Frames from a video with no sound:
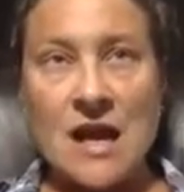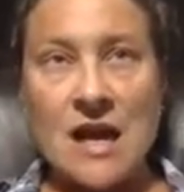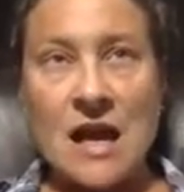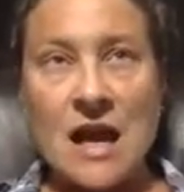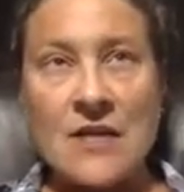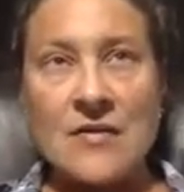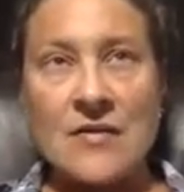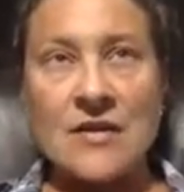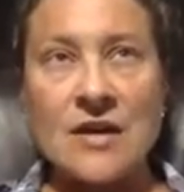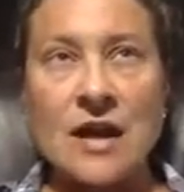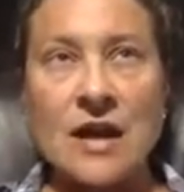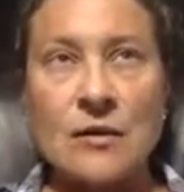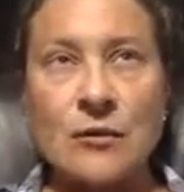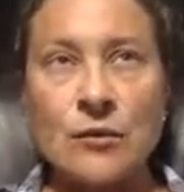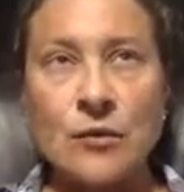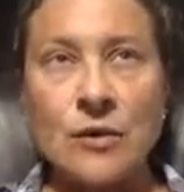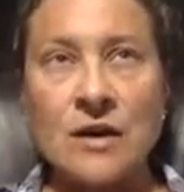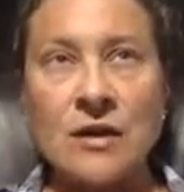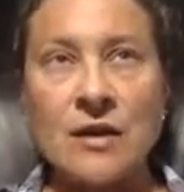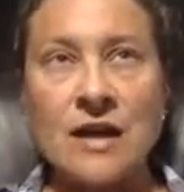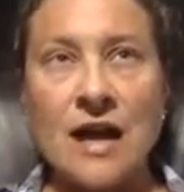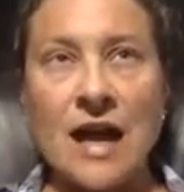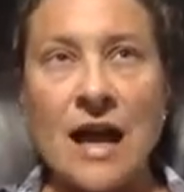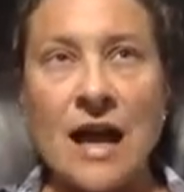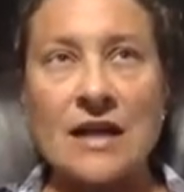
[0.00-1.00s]
And then I
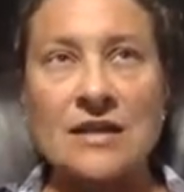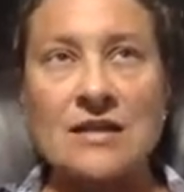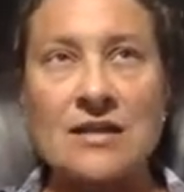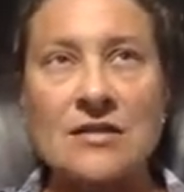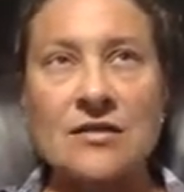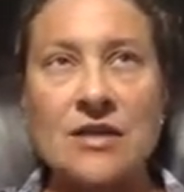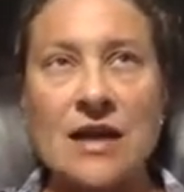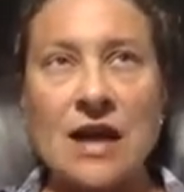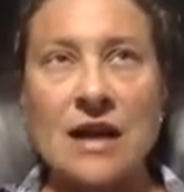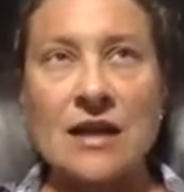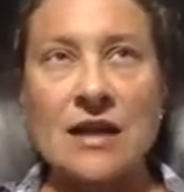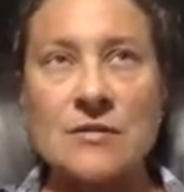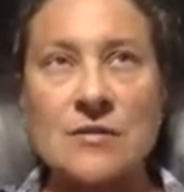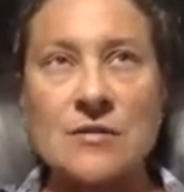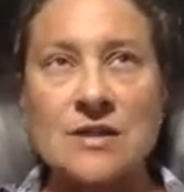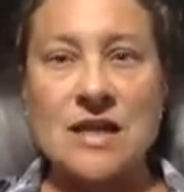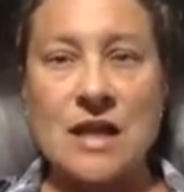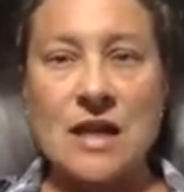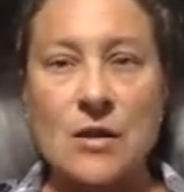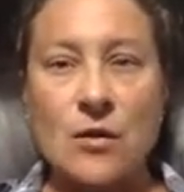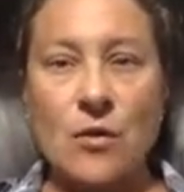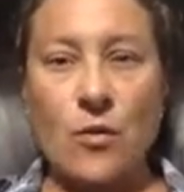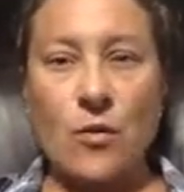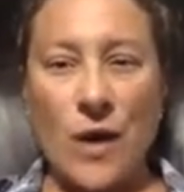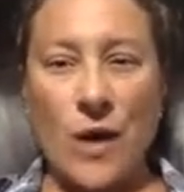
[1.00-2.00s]
really had to look at it was like,
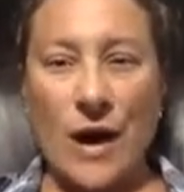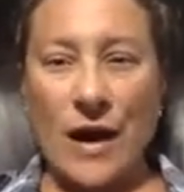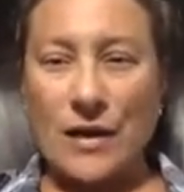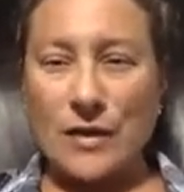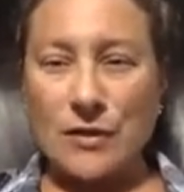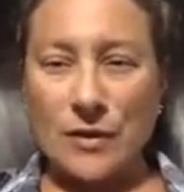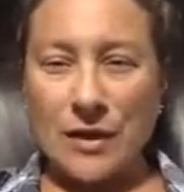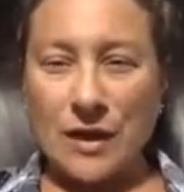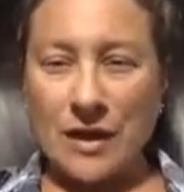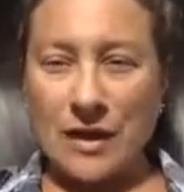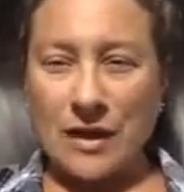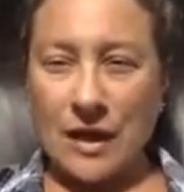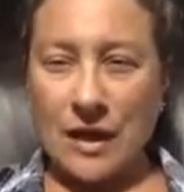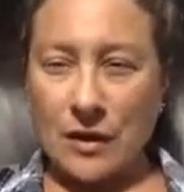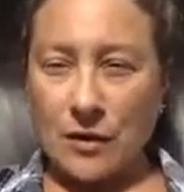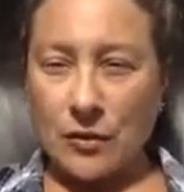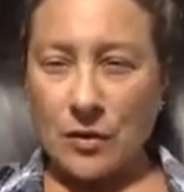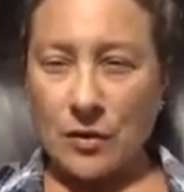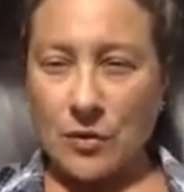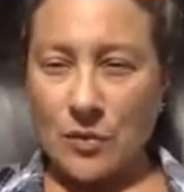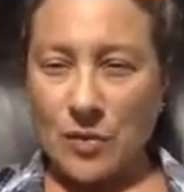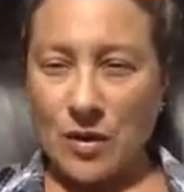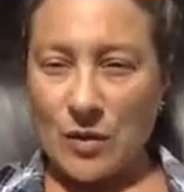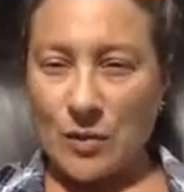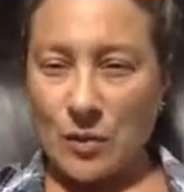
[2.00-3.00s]
why do I care
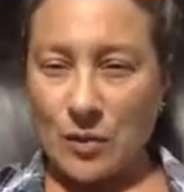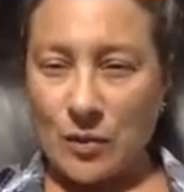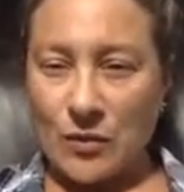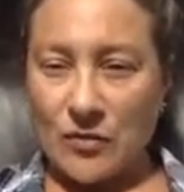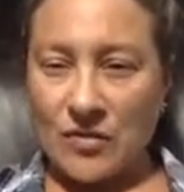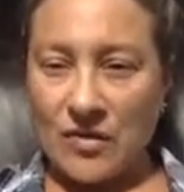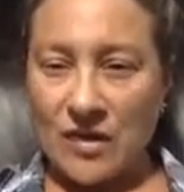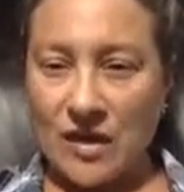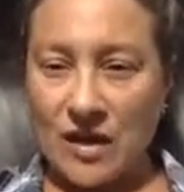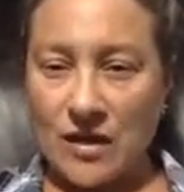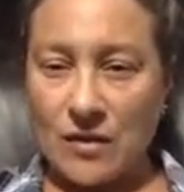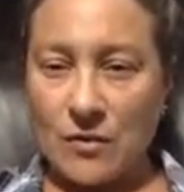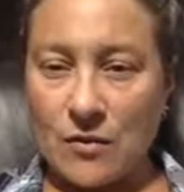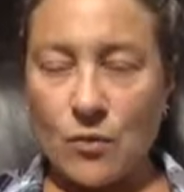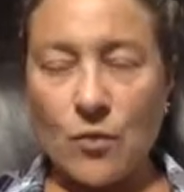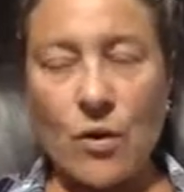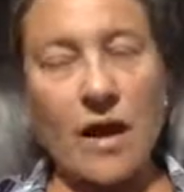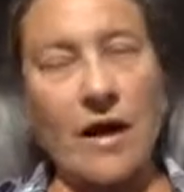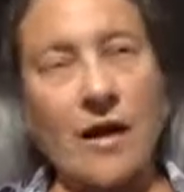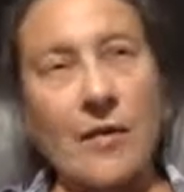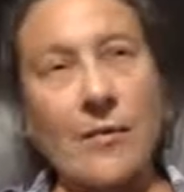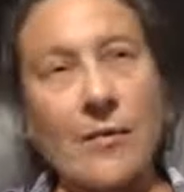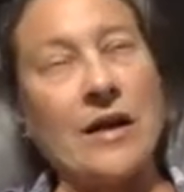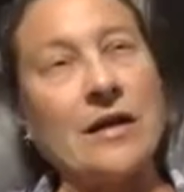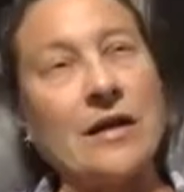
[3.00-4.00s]
what people think? Why
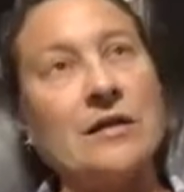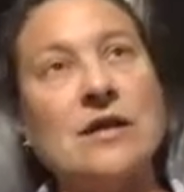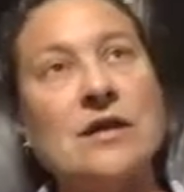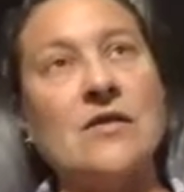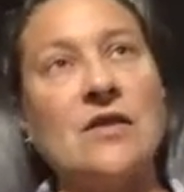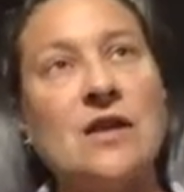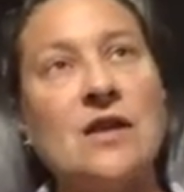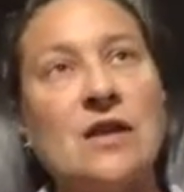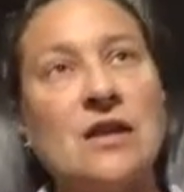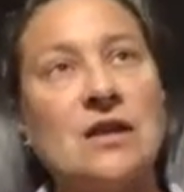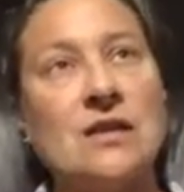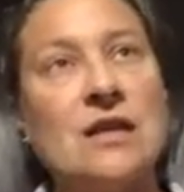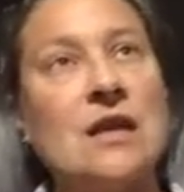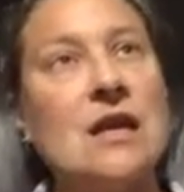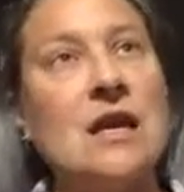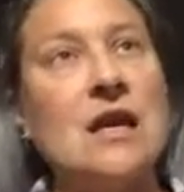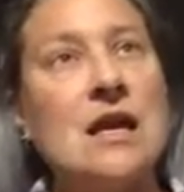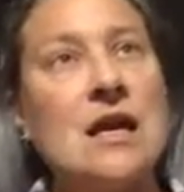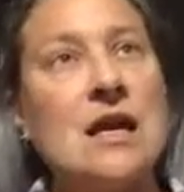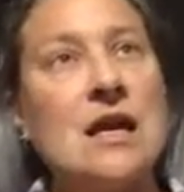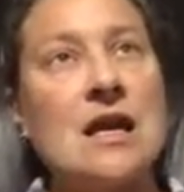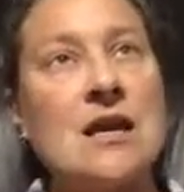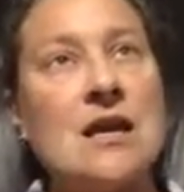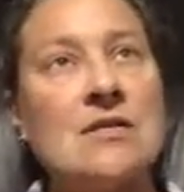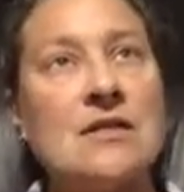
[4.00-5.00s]
am I living
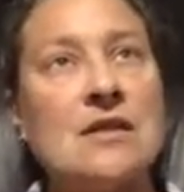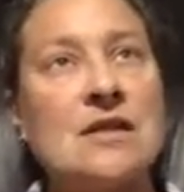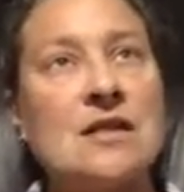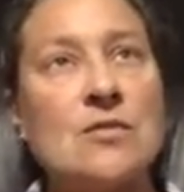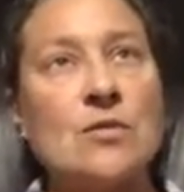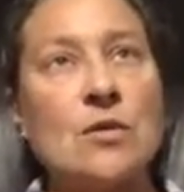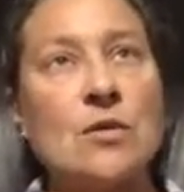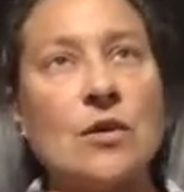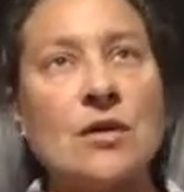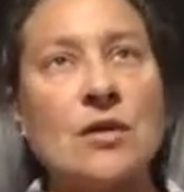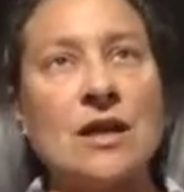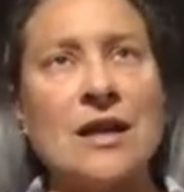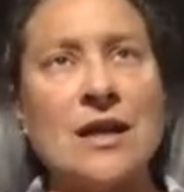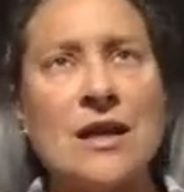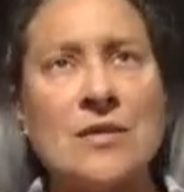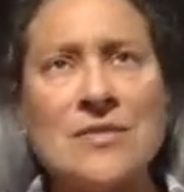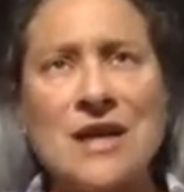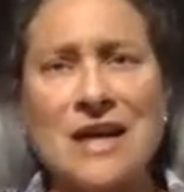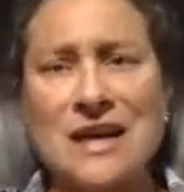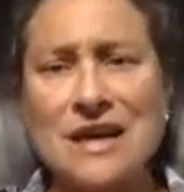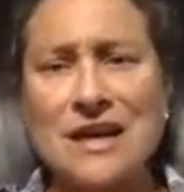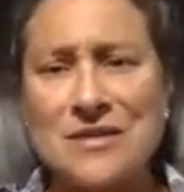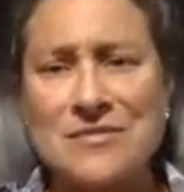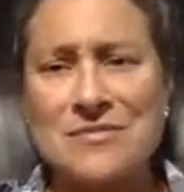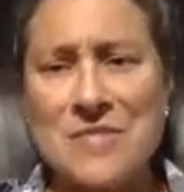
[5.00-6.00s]
in this world? And I'm not
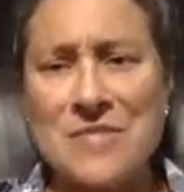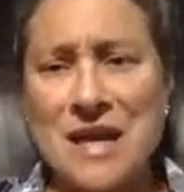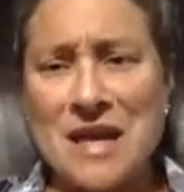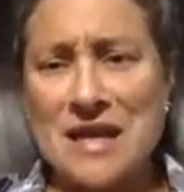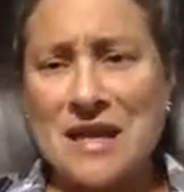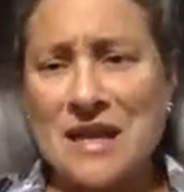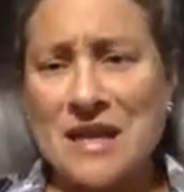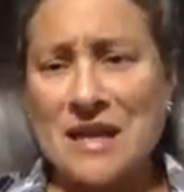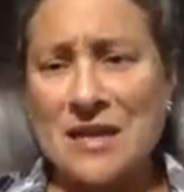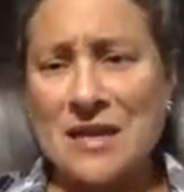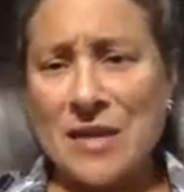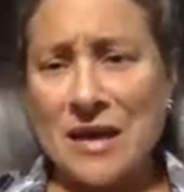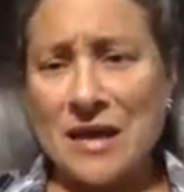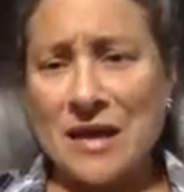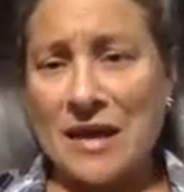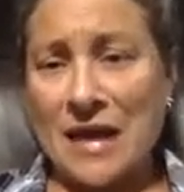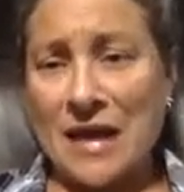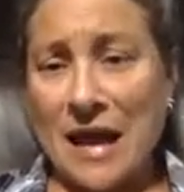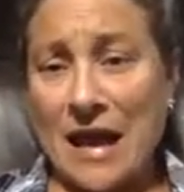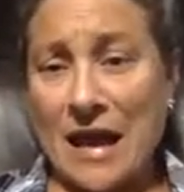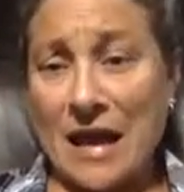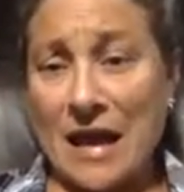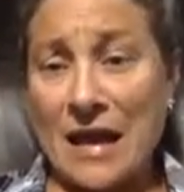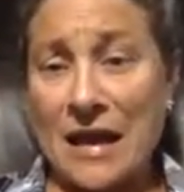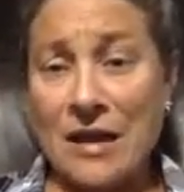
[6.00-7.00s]
going to make anybody
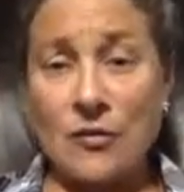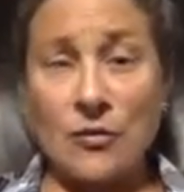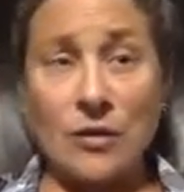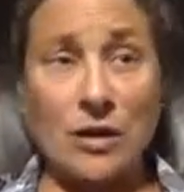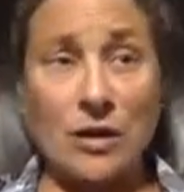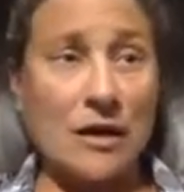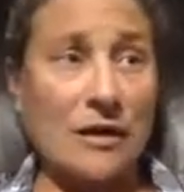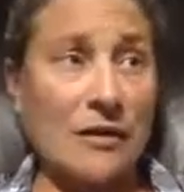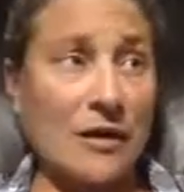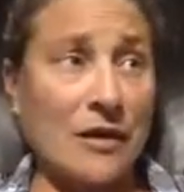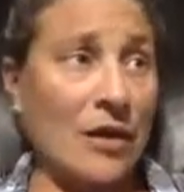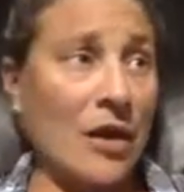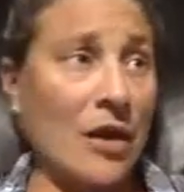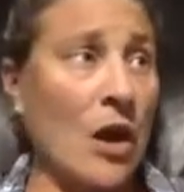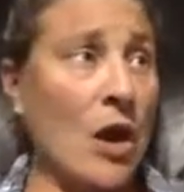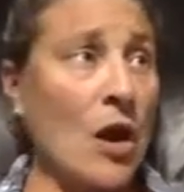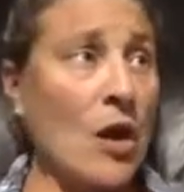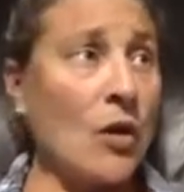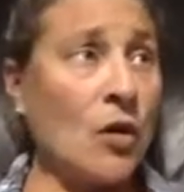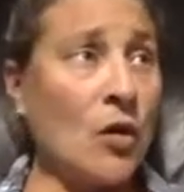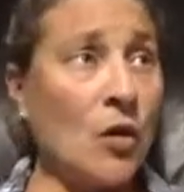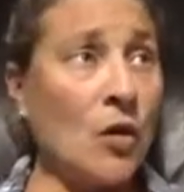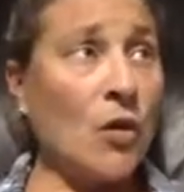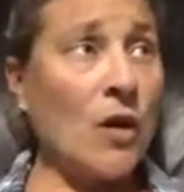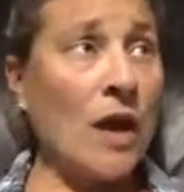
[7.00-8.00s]
angry. Like,
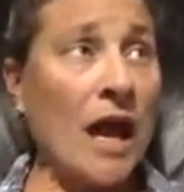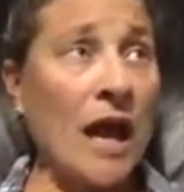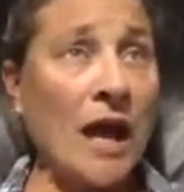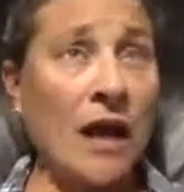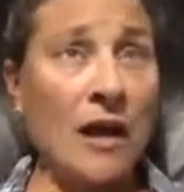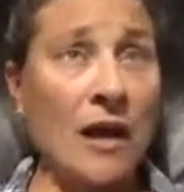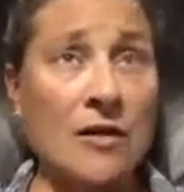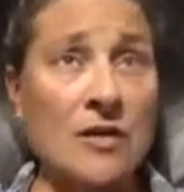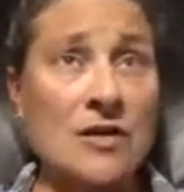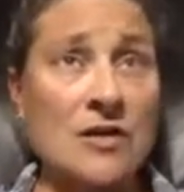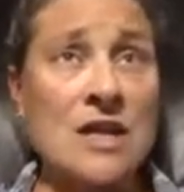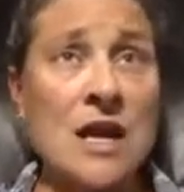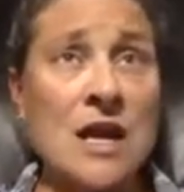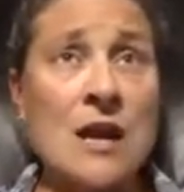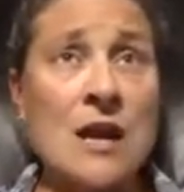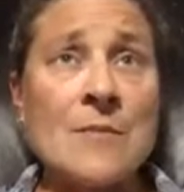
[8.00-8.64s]
who cares?